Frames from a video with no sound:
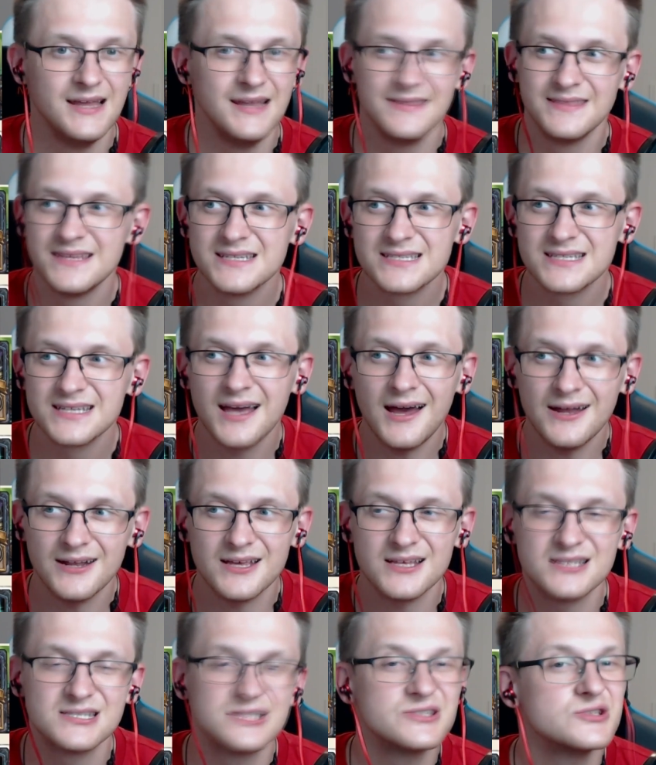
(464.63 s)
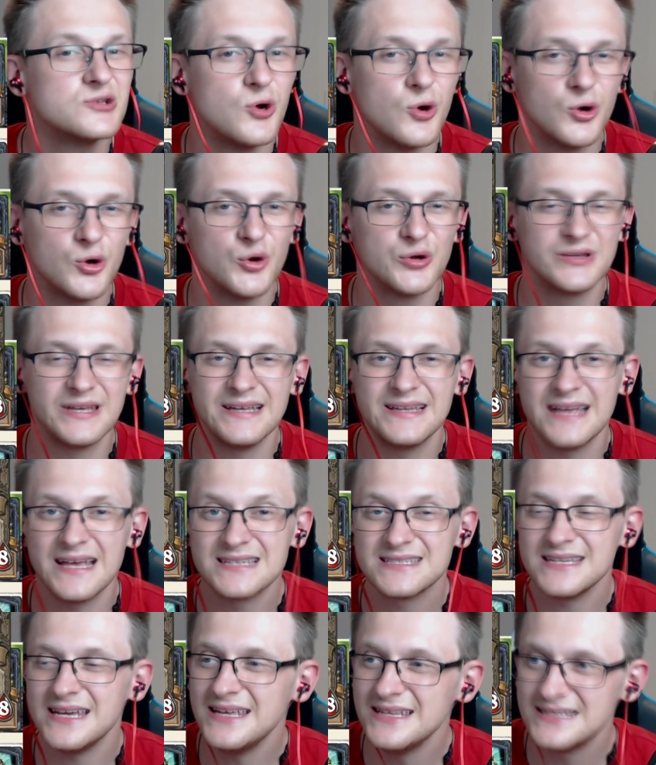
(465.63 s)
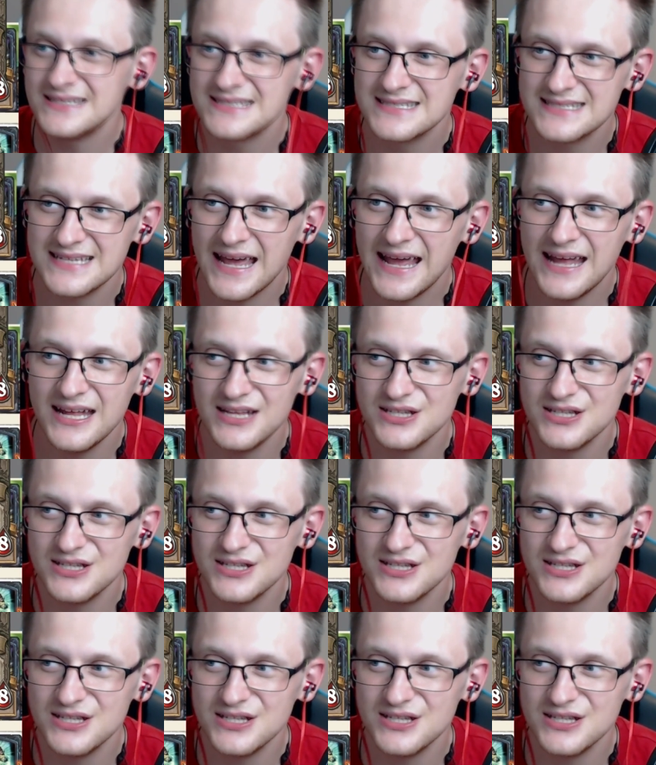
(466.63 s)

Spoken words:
This card is so good. It has insane